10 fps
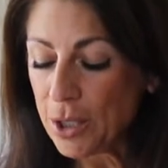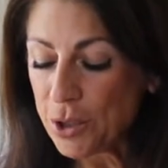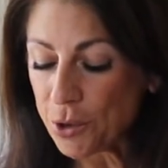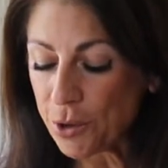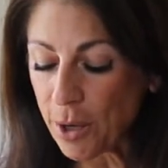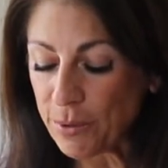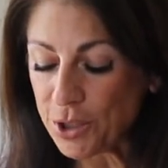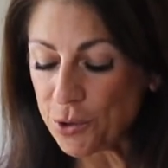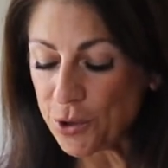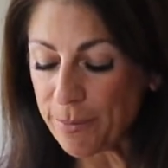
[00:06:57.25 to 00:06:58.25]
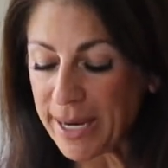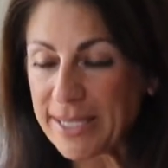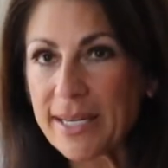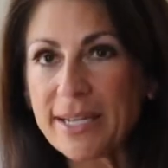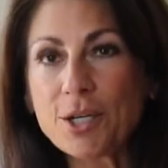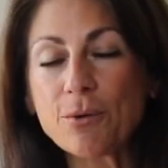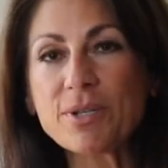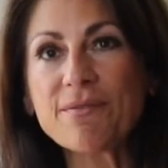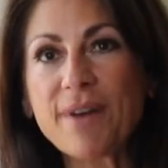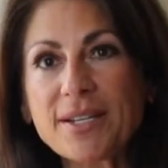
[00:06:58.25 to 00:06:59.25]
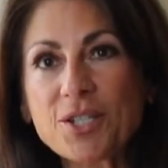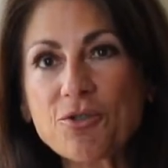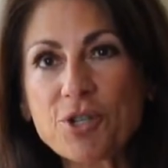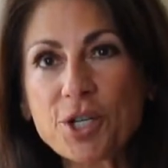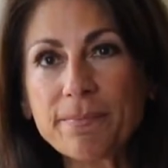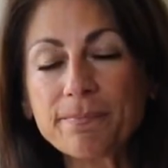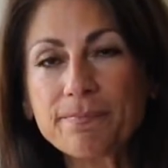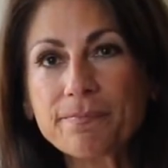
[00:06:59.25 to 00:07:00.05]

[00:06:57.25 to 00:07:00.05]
So you're going to do your baseline dose of estrogen,